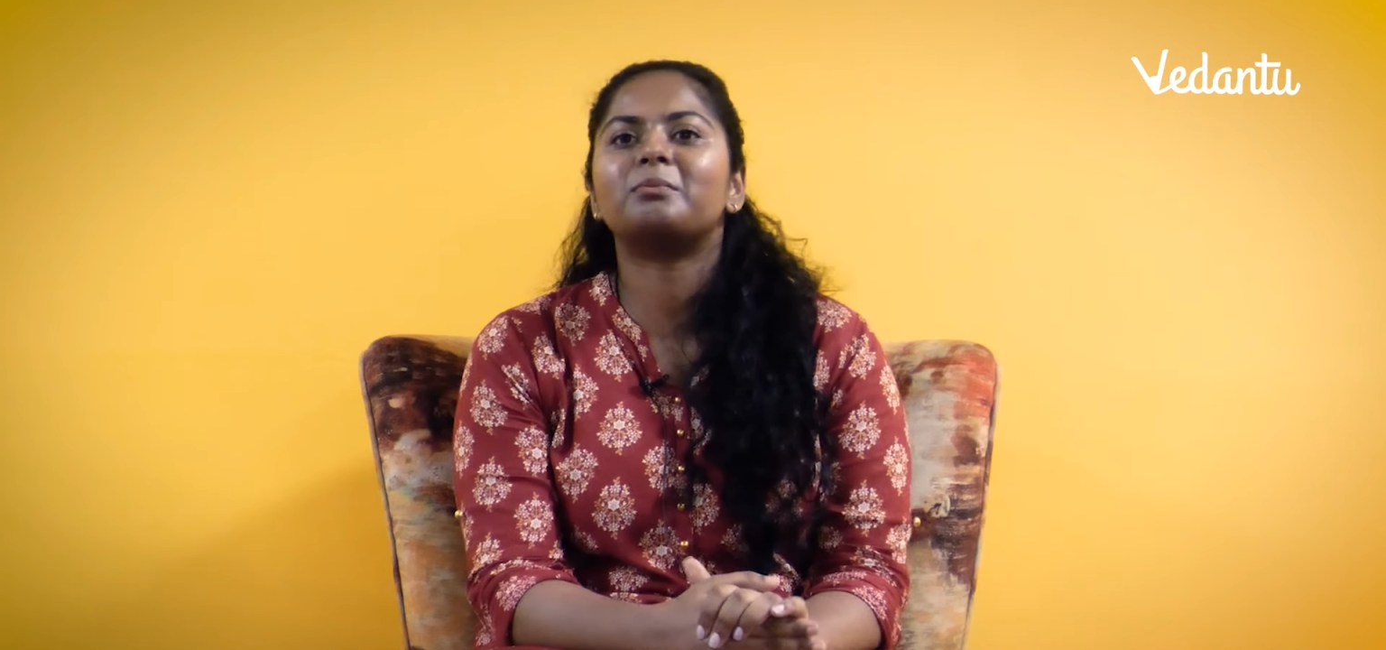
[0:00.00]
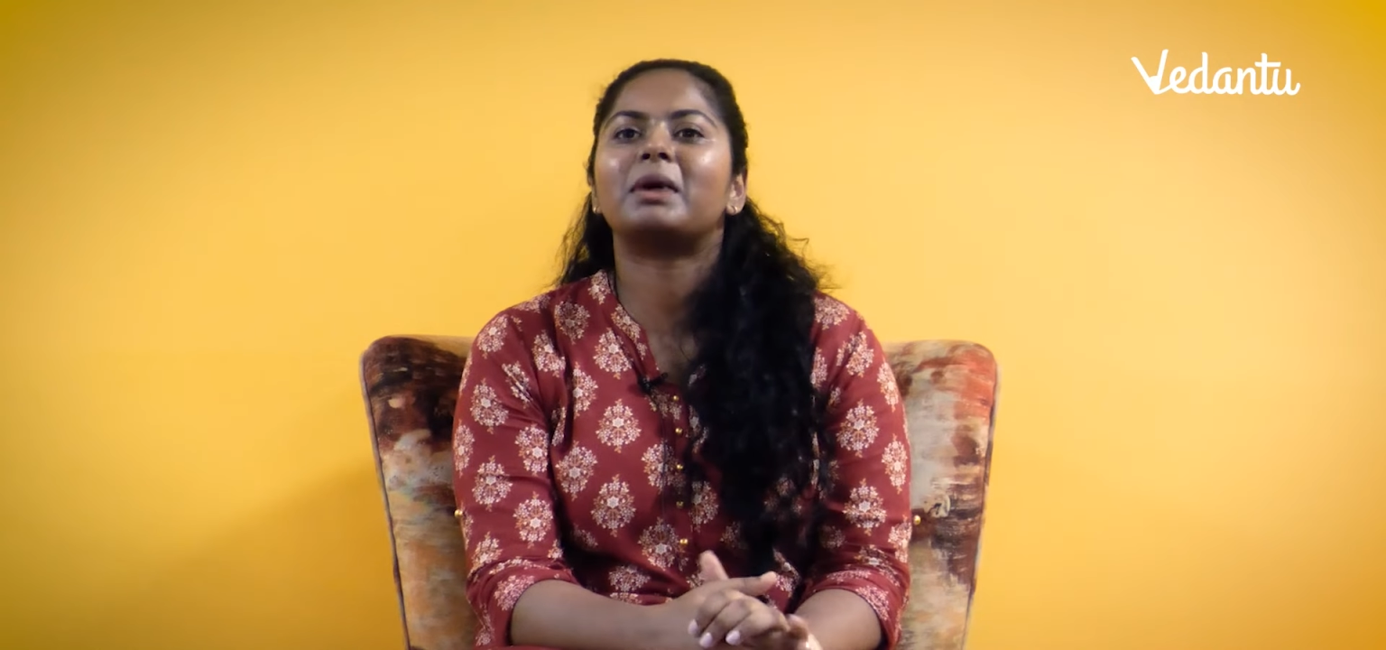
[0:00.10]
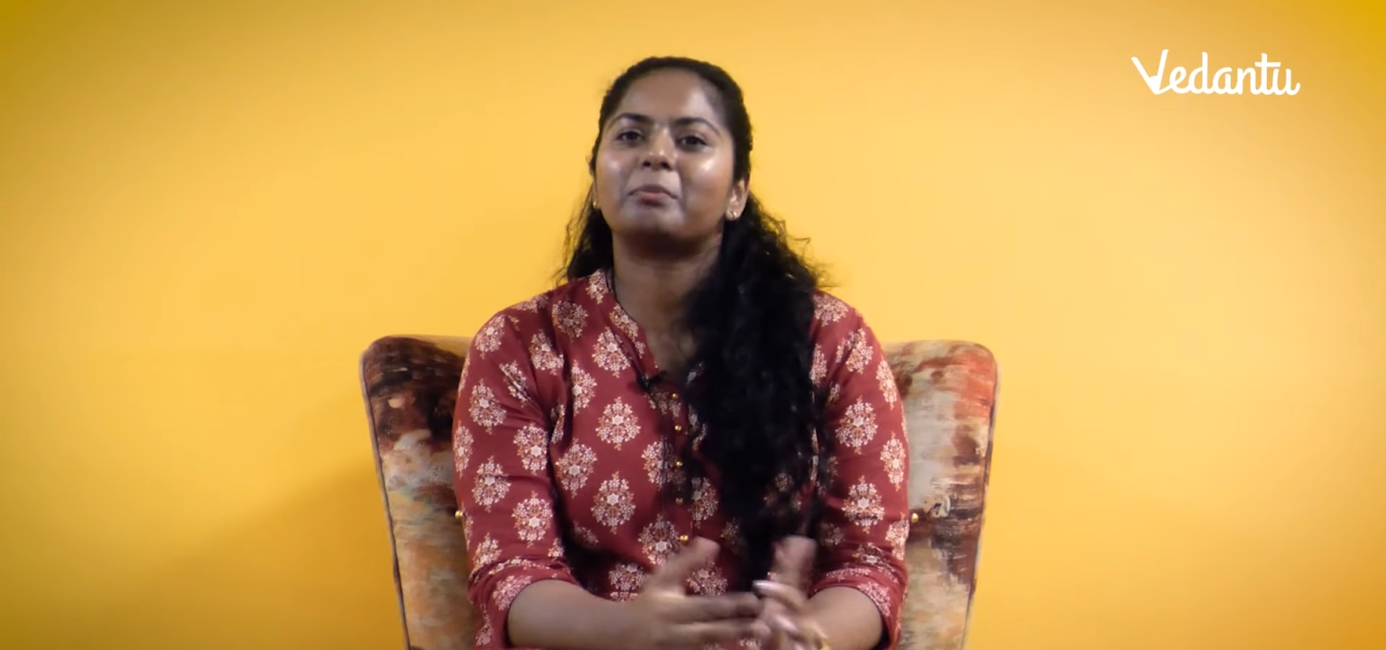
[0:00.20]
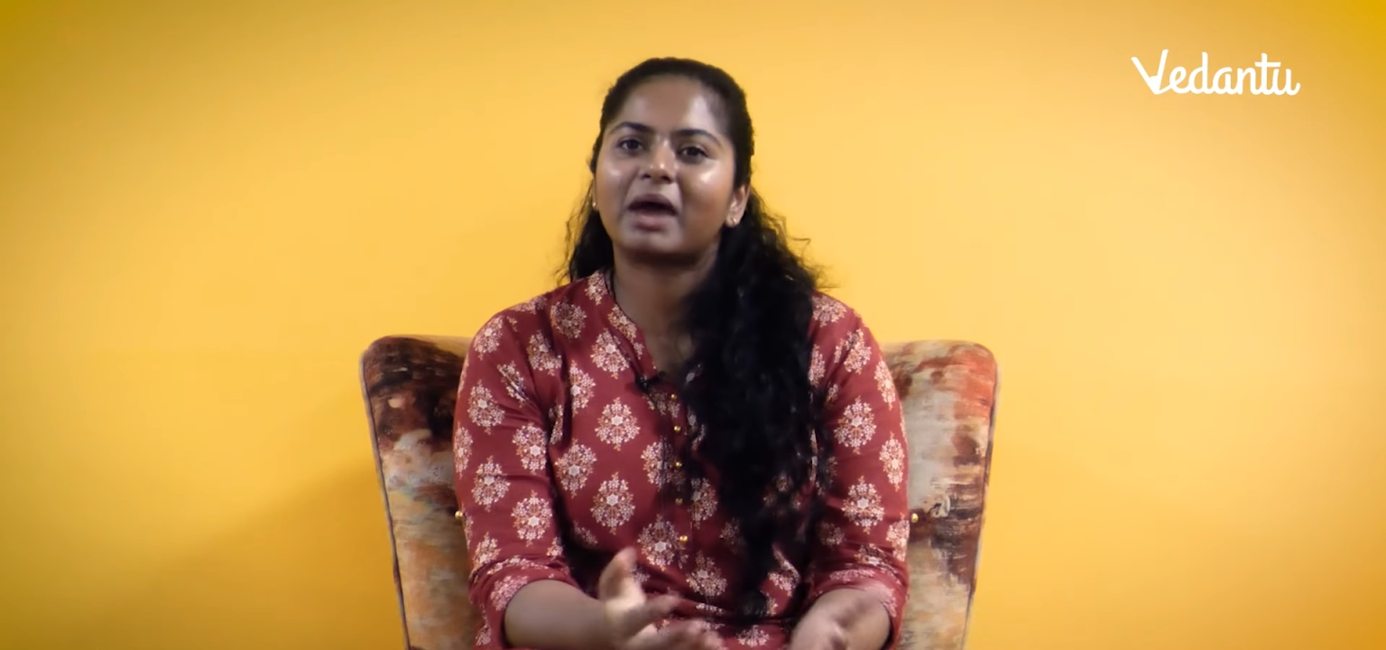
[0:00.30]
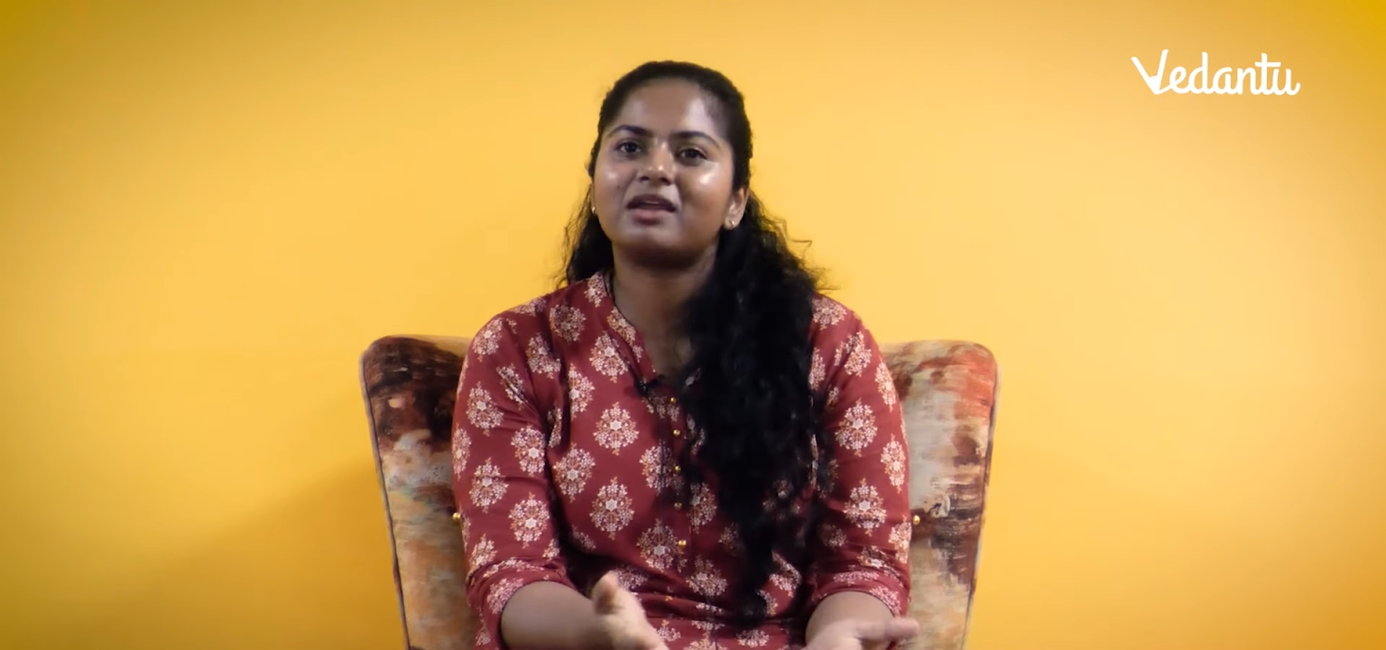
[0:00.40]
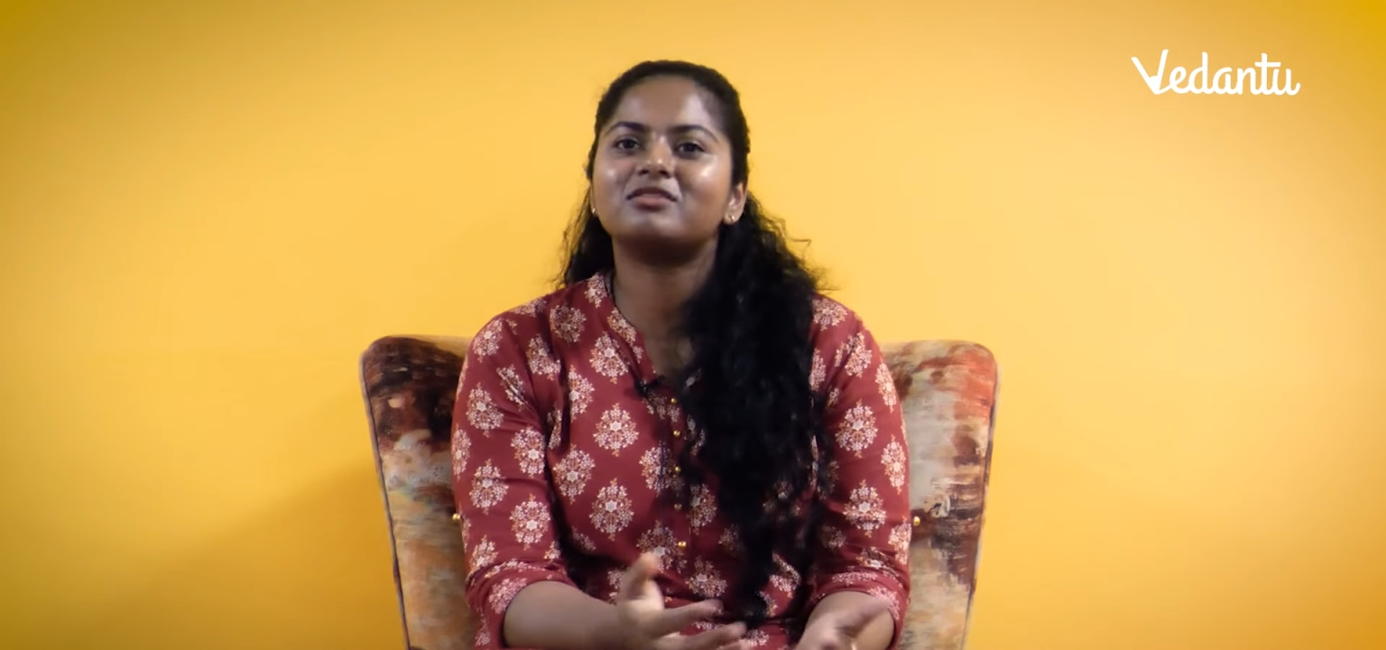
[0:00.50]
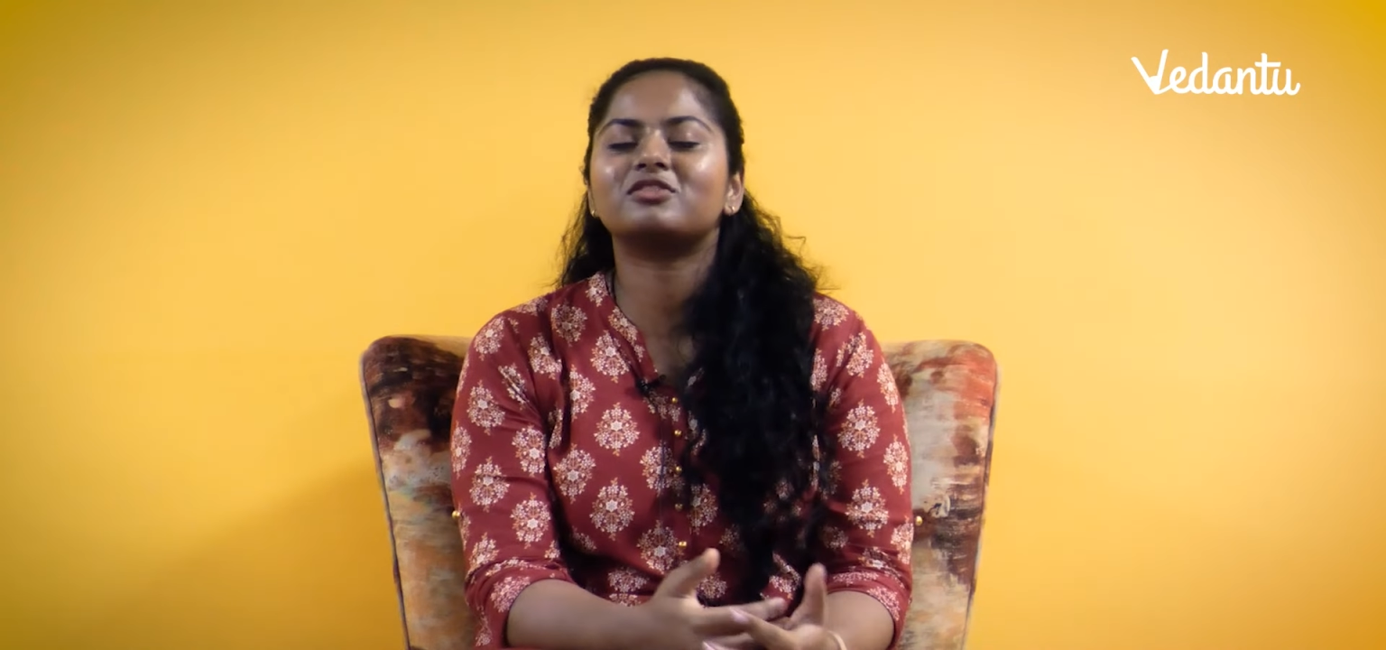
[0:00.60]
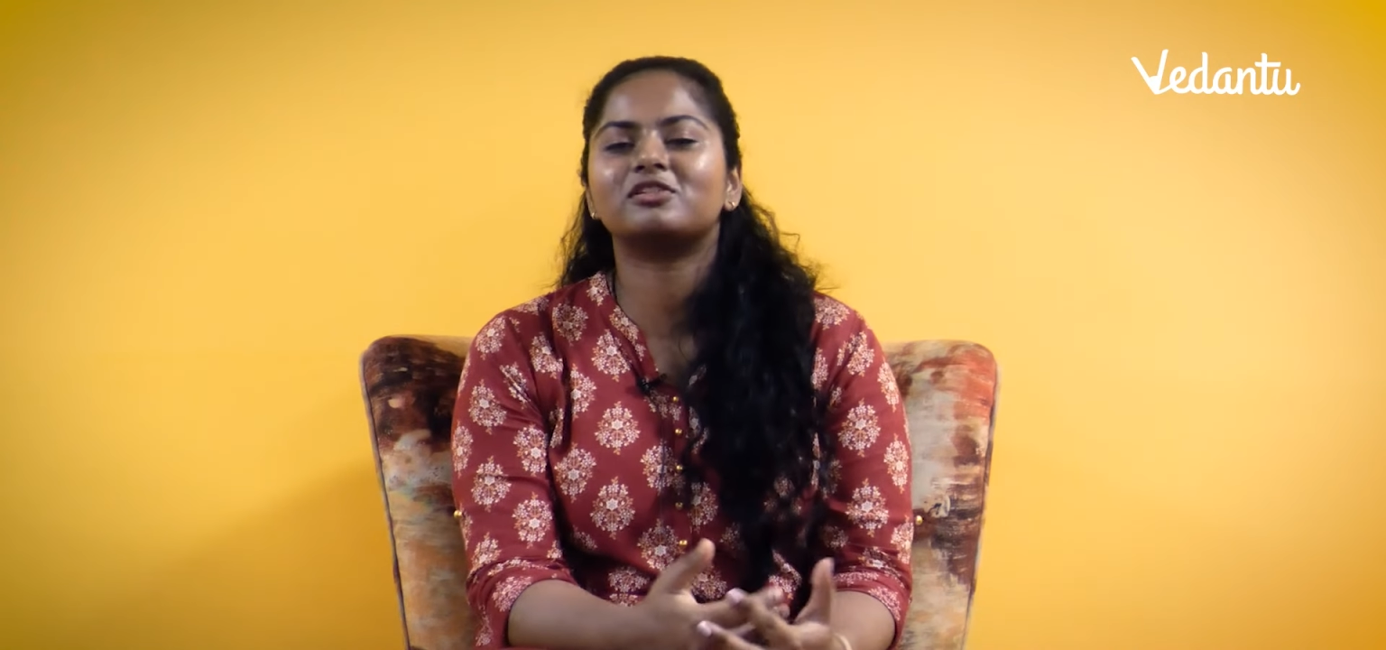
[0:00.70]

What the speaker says: and my parents